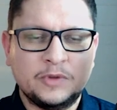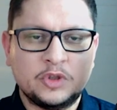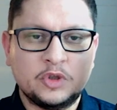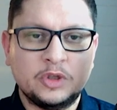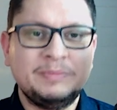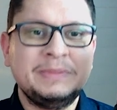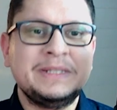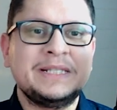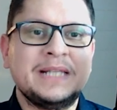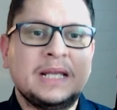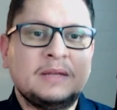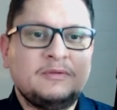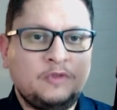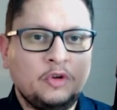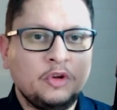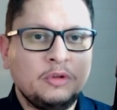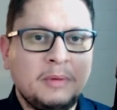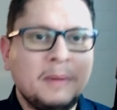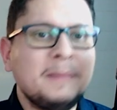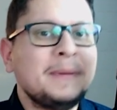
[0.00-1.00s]
So it means that
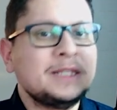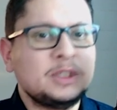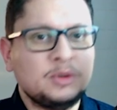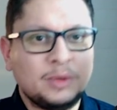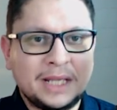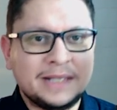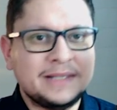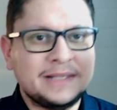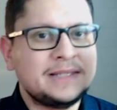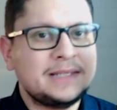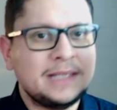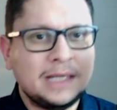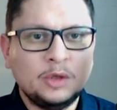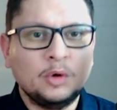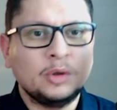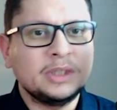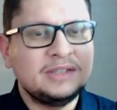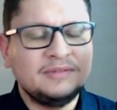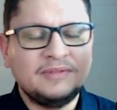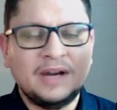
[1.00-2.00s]
for the moment you can sell
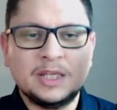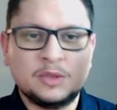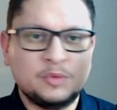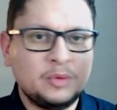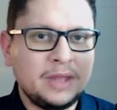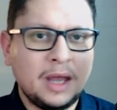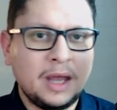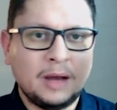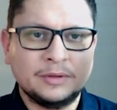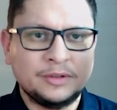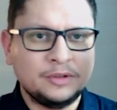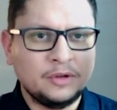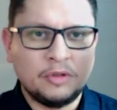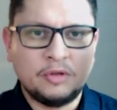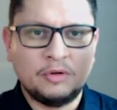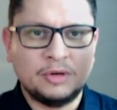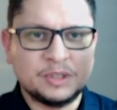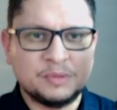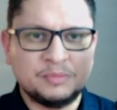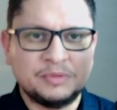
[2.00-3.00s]
your device without an
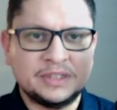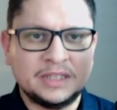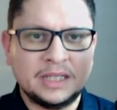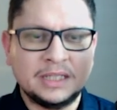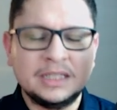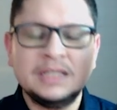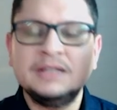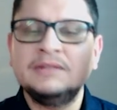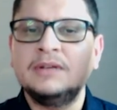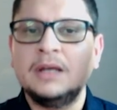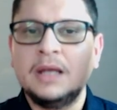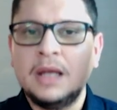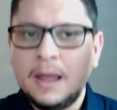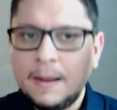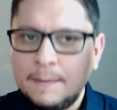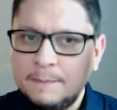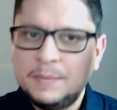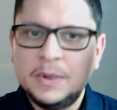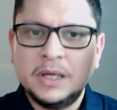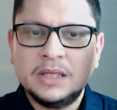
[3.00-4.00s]
authorized representative,
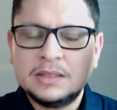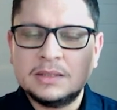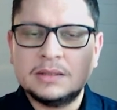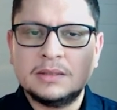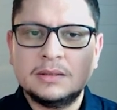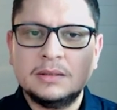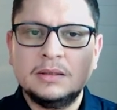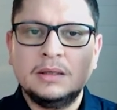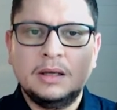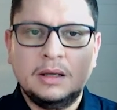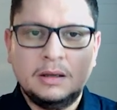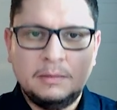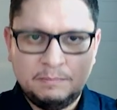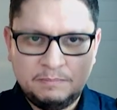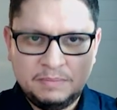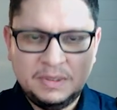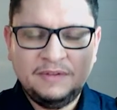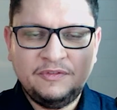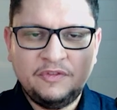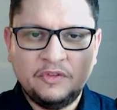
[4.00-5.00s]
but
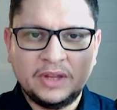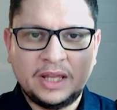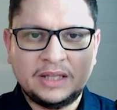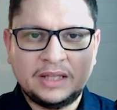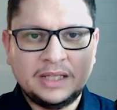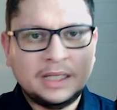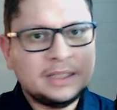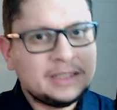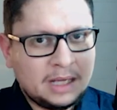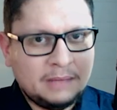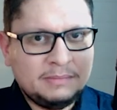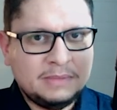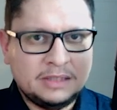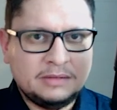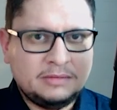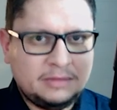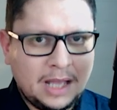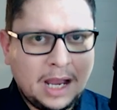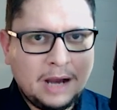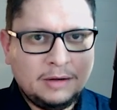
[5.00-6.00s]
before that date, I
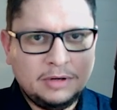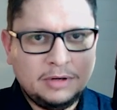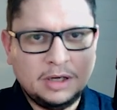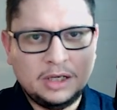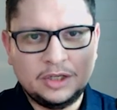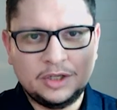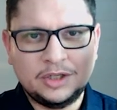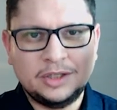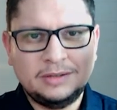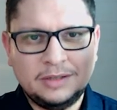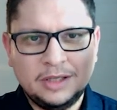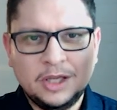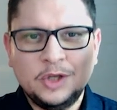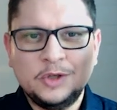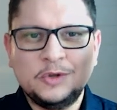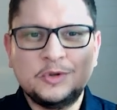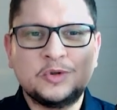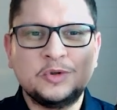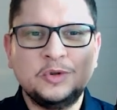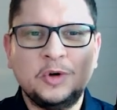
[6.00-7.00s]
mean now,
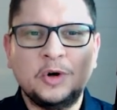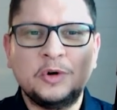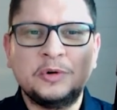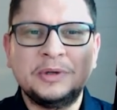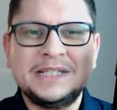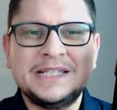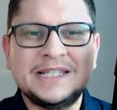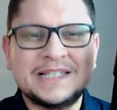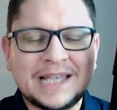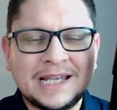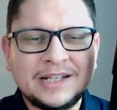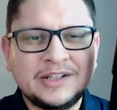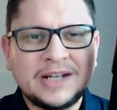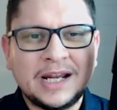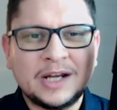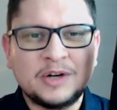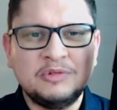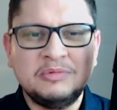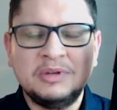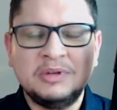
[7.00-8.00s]
you should already sign an
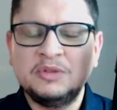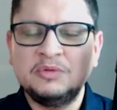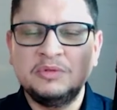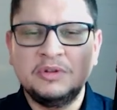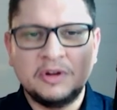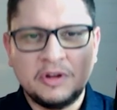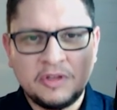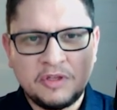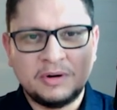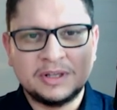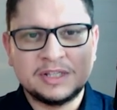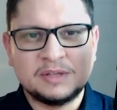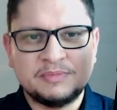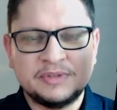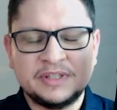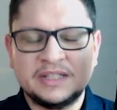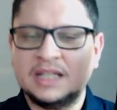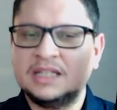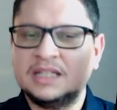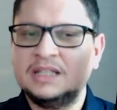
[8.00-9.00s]
agreement with an authorized
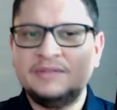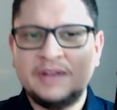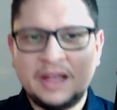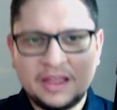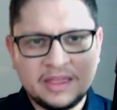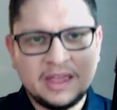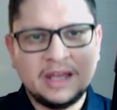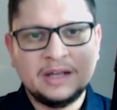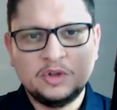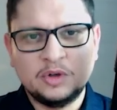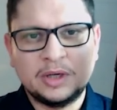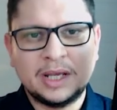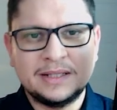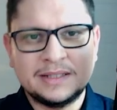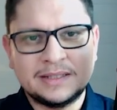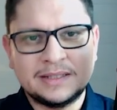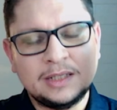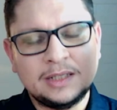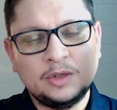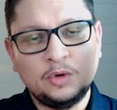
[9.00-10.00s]
representative, and then you can
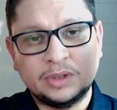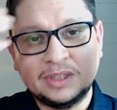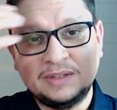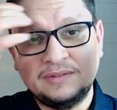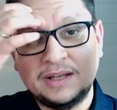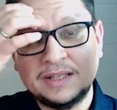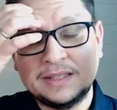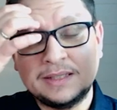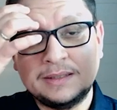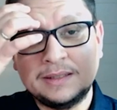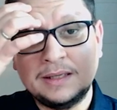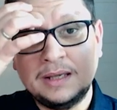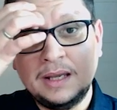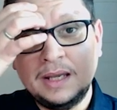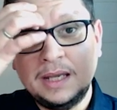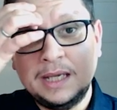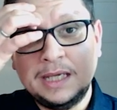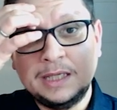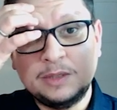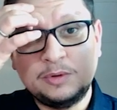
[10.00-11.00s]
your devices.
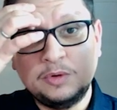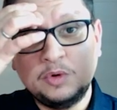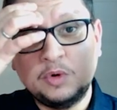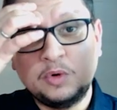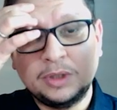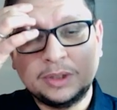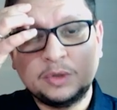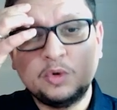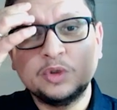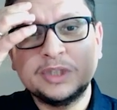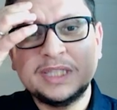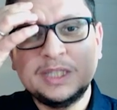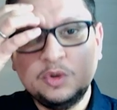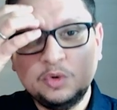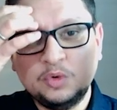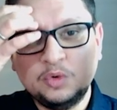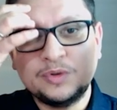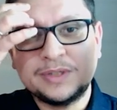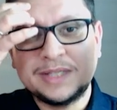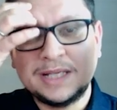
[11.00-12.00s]
You can
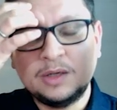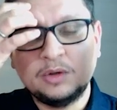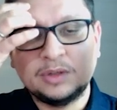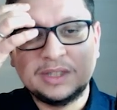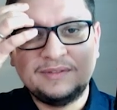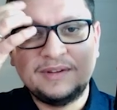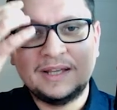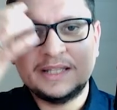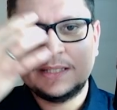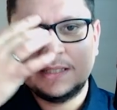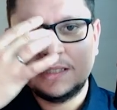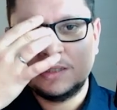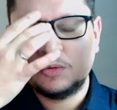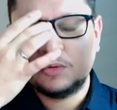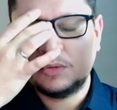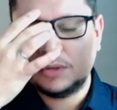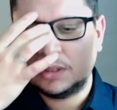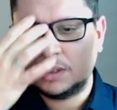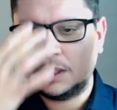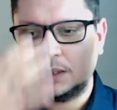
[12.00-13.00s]
continue to sell your devices in
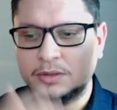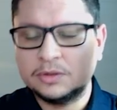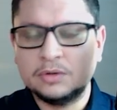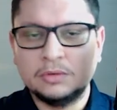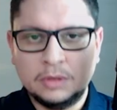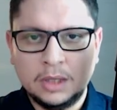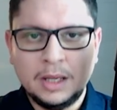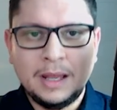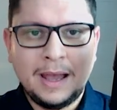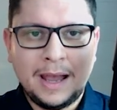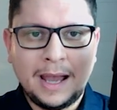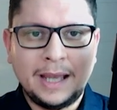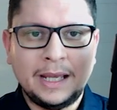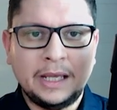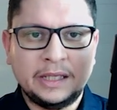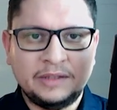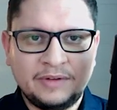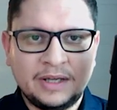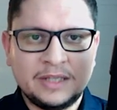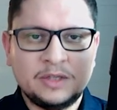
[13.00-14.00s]
Switzerland. So I
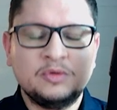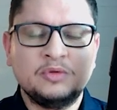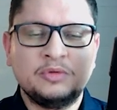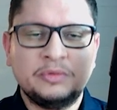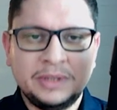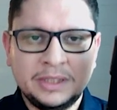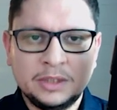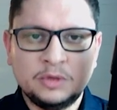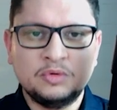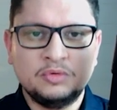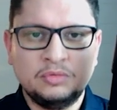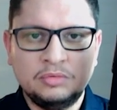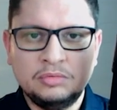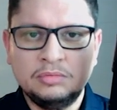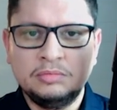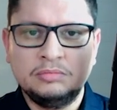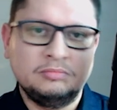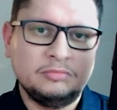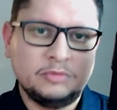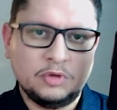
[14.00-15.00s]
advise you really
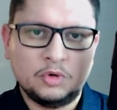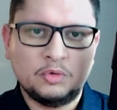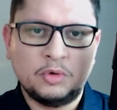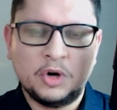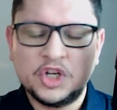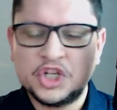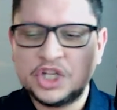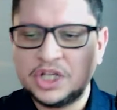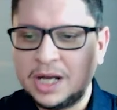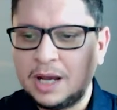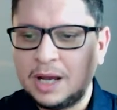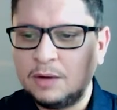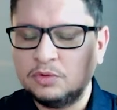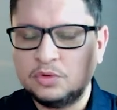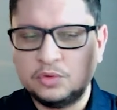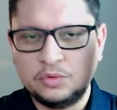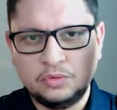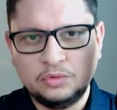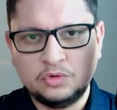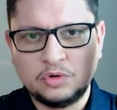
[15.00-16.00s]
to rush now
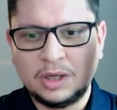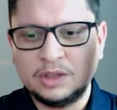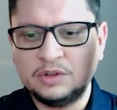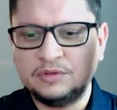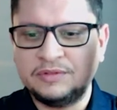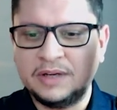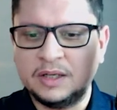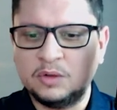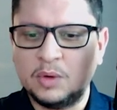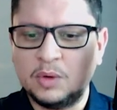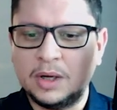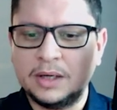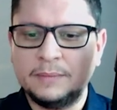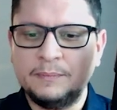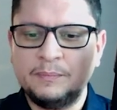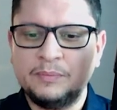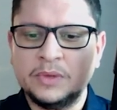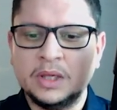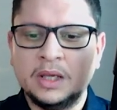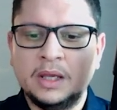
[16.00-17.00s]
to try to find one.
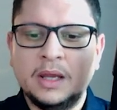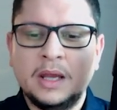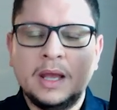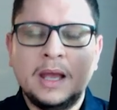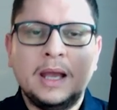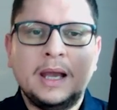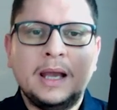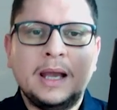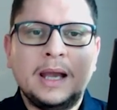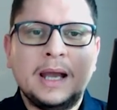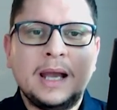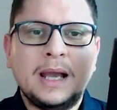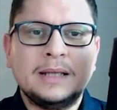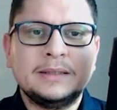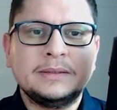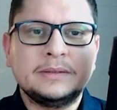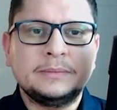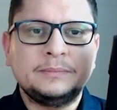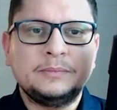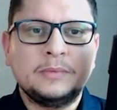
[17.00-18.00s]

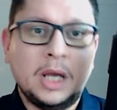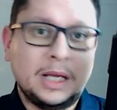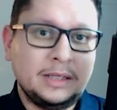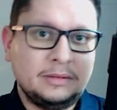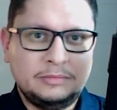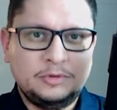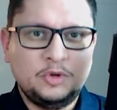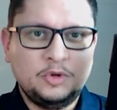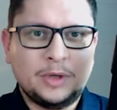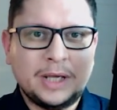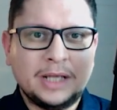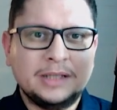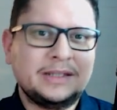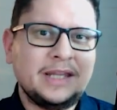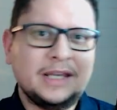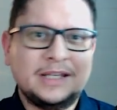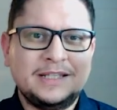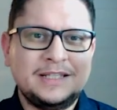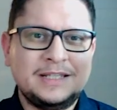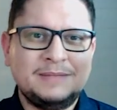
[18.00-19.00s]
And you can
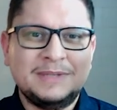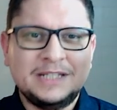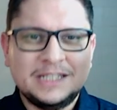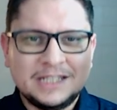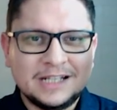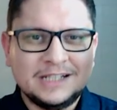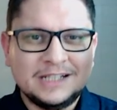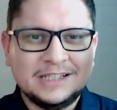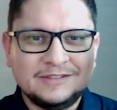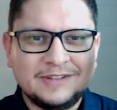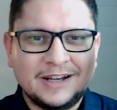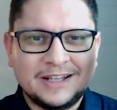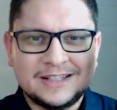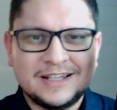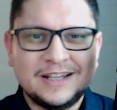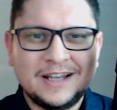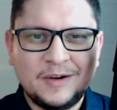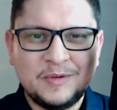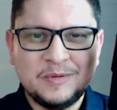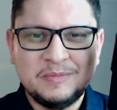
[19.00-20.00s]
take Easy Medical Device.
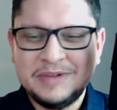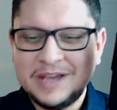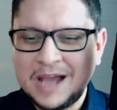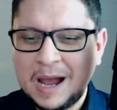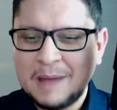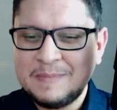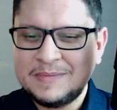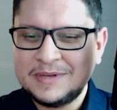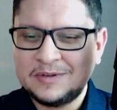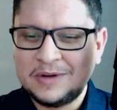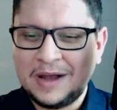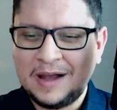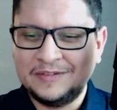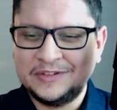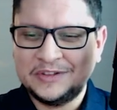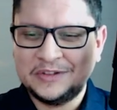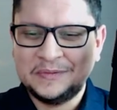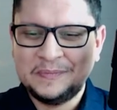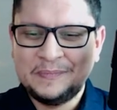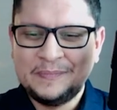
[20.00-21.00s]
I would be happy to have
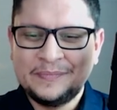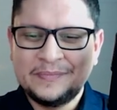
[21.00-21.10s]
you.